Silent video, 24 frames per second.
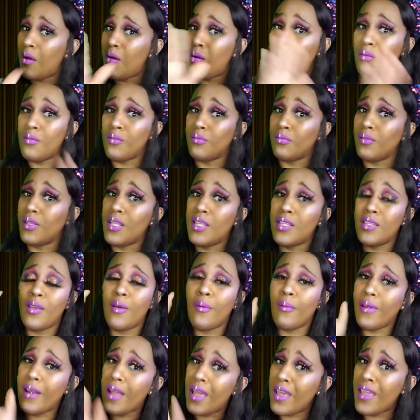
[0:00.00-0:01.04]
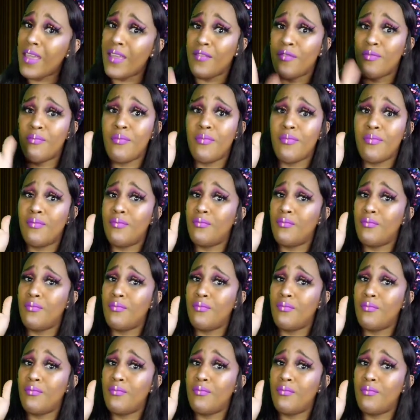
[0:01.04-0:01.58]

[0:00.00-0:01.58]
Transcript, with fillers: on in your life,